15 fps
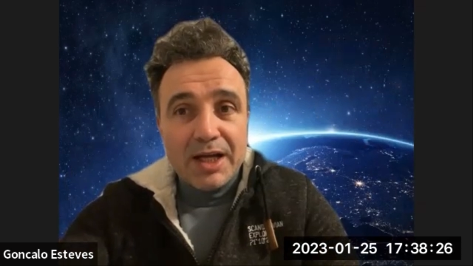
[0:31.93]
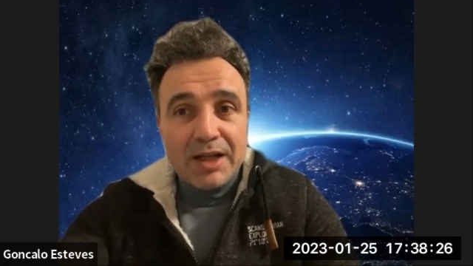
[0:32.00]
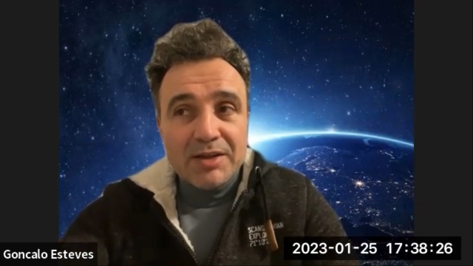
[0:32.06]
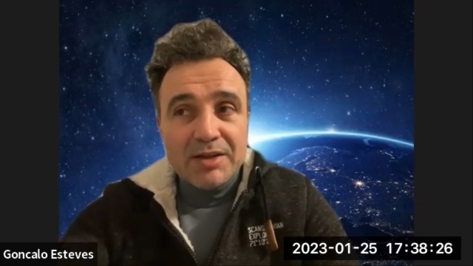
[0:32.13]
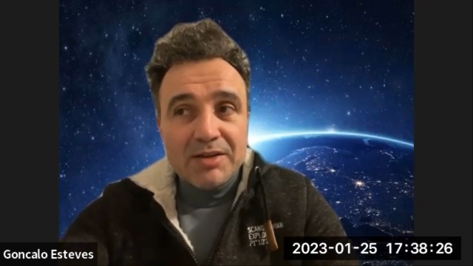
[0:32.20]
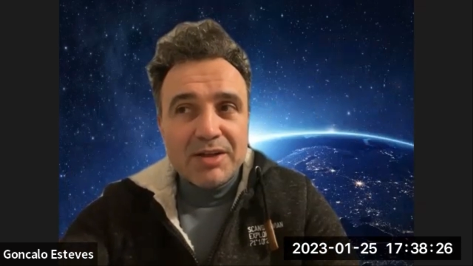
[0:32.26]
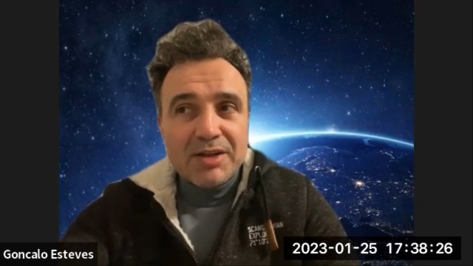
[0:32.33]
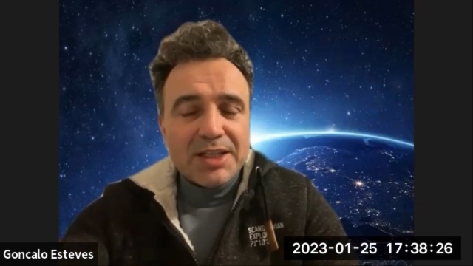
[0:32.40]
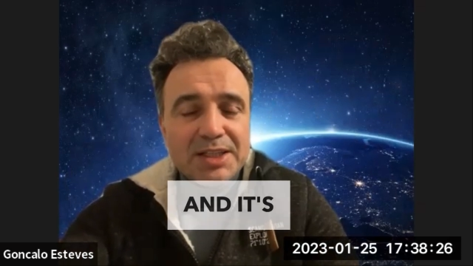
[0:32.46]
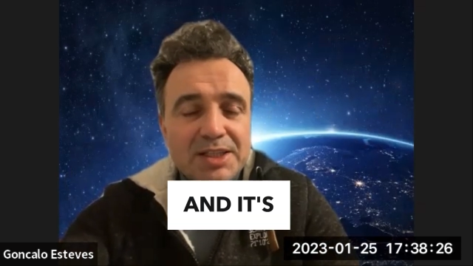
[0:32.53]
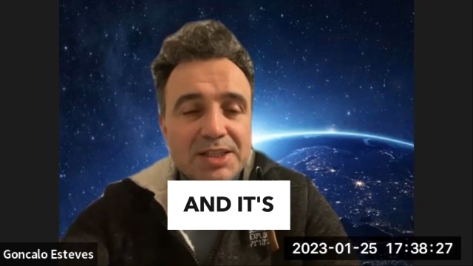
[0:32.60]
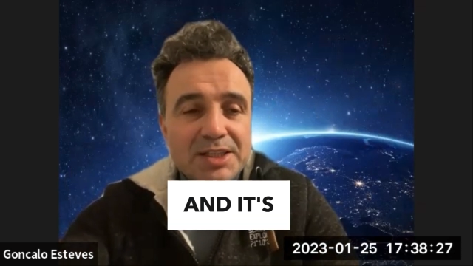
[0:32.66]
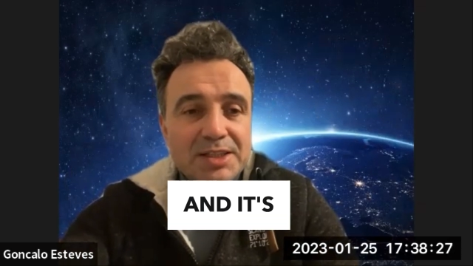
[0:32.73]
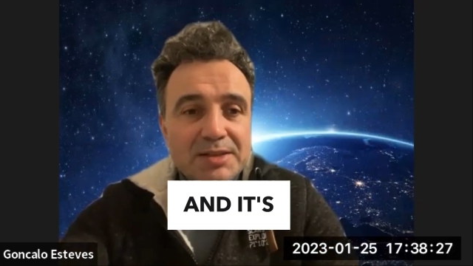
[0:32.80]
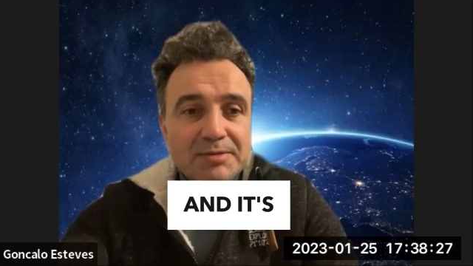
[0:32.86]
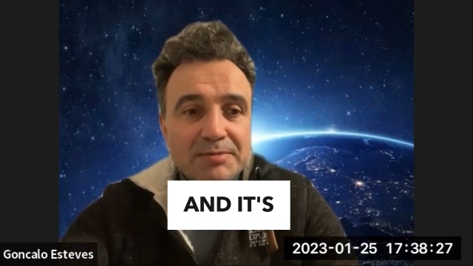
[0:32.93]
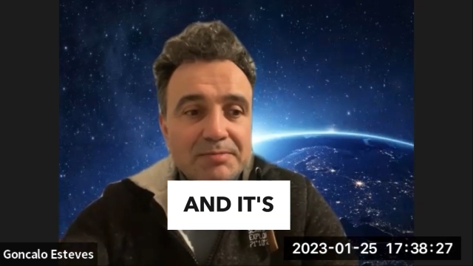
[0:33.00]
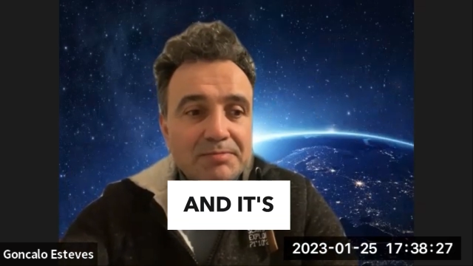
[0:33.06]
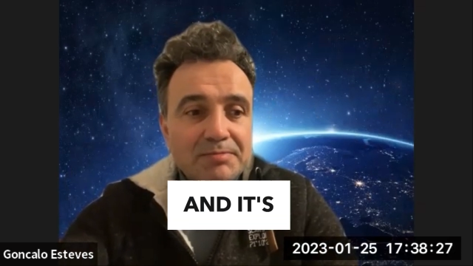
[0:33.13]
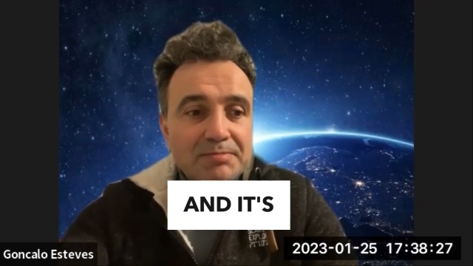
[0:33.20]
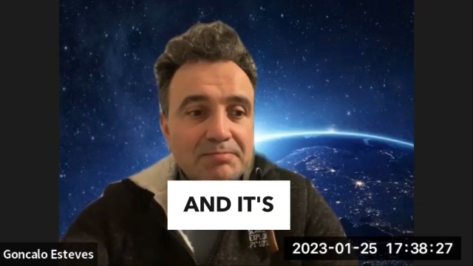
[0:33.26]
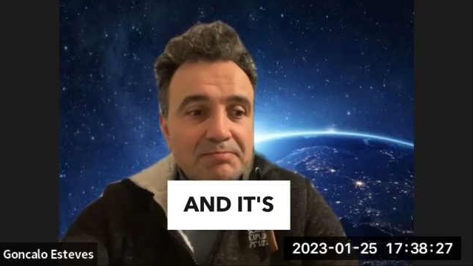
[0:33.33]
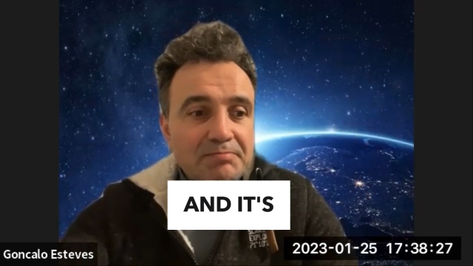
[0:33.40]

And it's